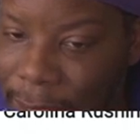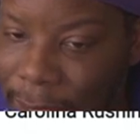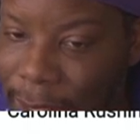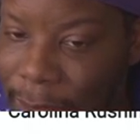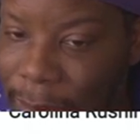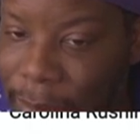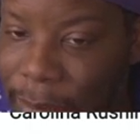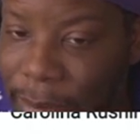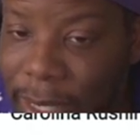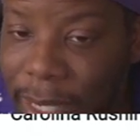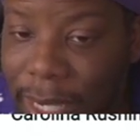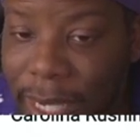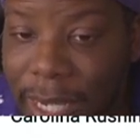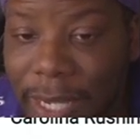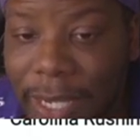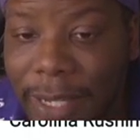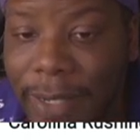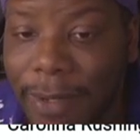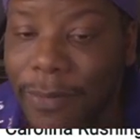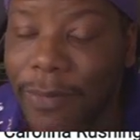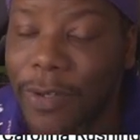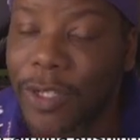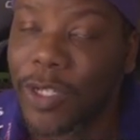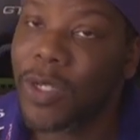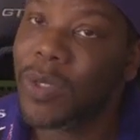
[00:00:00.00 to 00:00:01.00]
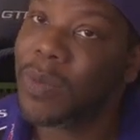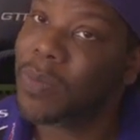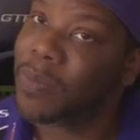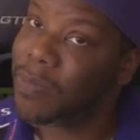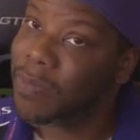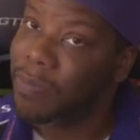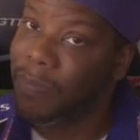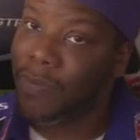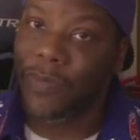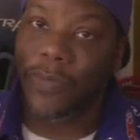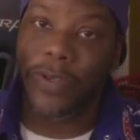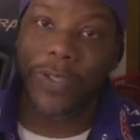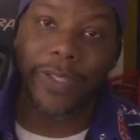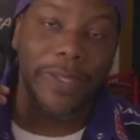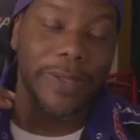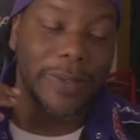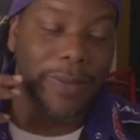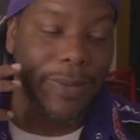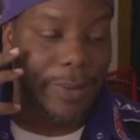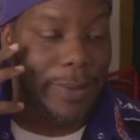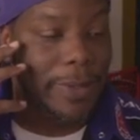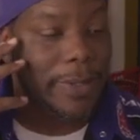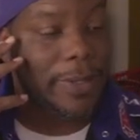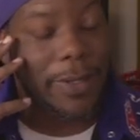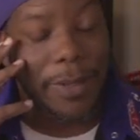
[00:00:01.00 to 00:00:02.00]
But hey, when you when
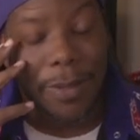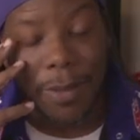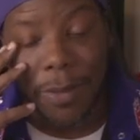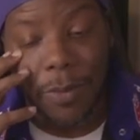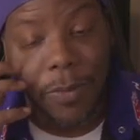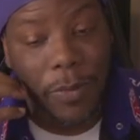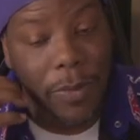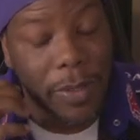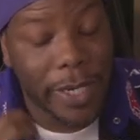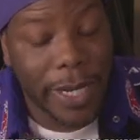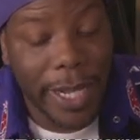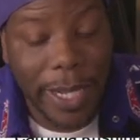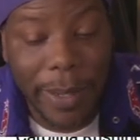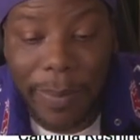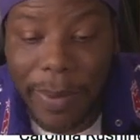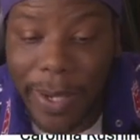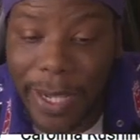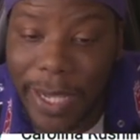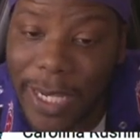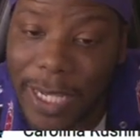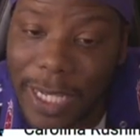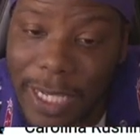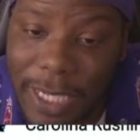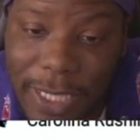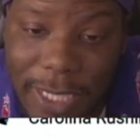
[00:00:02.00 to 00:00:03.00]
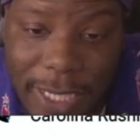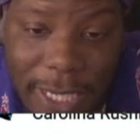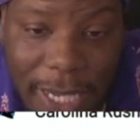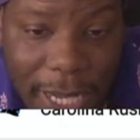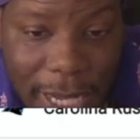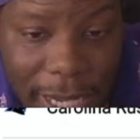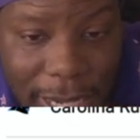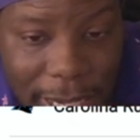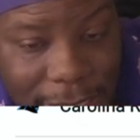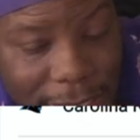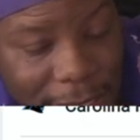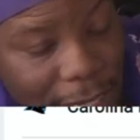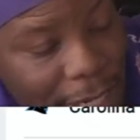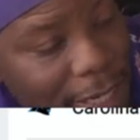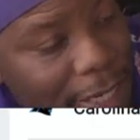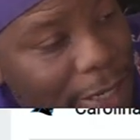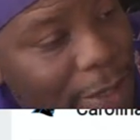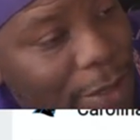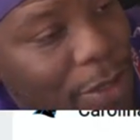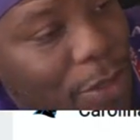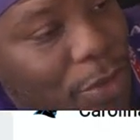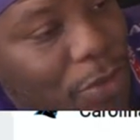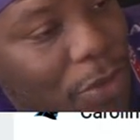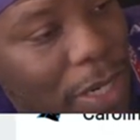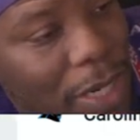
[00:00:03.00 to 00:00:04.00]
when they pay these guys, I know
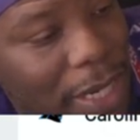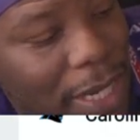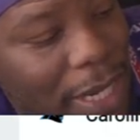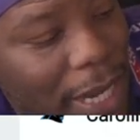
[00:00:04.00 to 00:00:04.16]
Drake